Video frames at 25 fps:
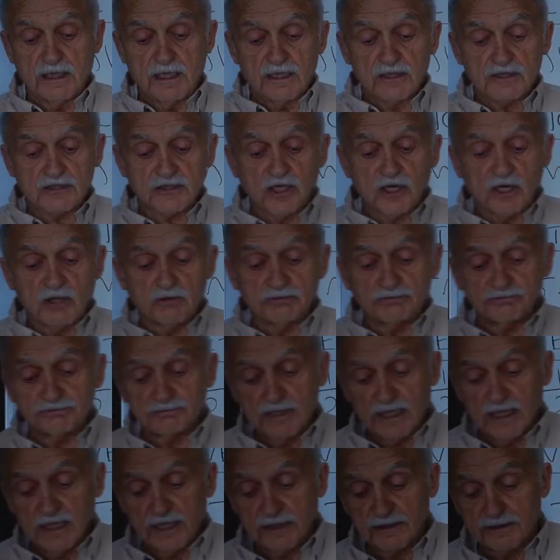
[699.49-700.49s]
So
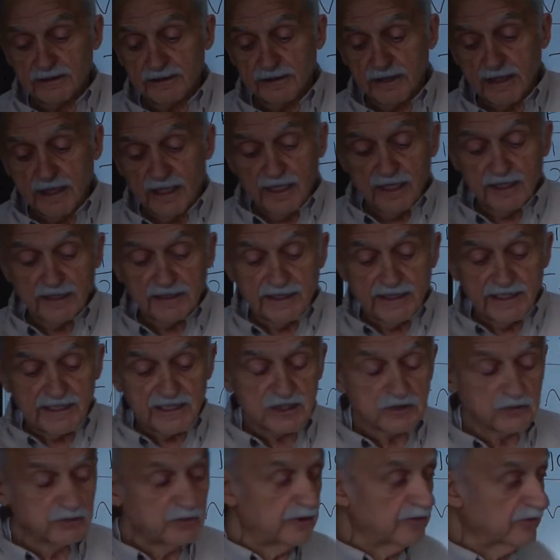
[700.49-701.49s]
at
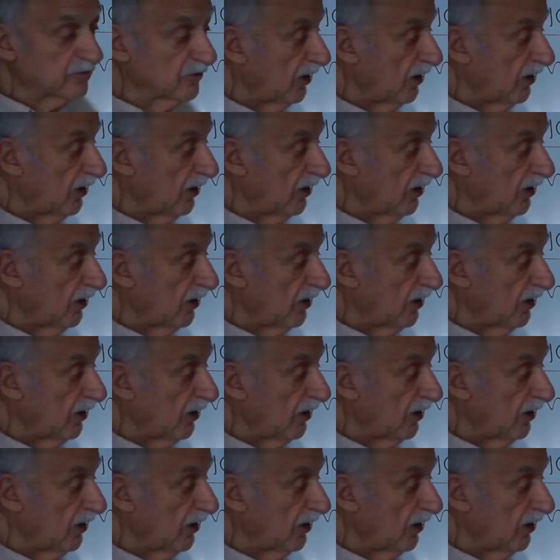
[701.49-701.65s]
least we've